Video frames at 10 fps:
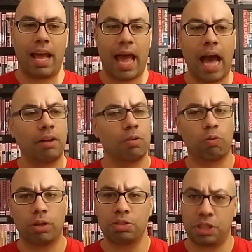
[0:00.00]
how the
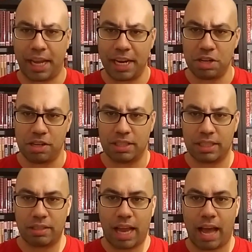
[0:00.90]
world
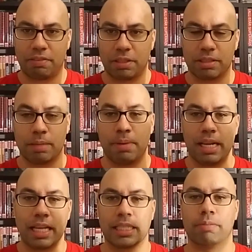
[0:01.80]
changes after somebody
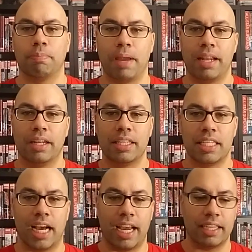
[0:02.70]
like Superman
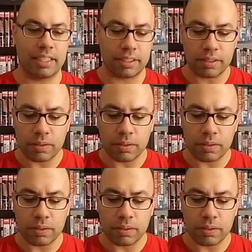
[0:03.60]
dies.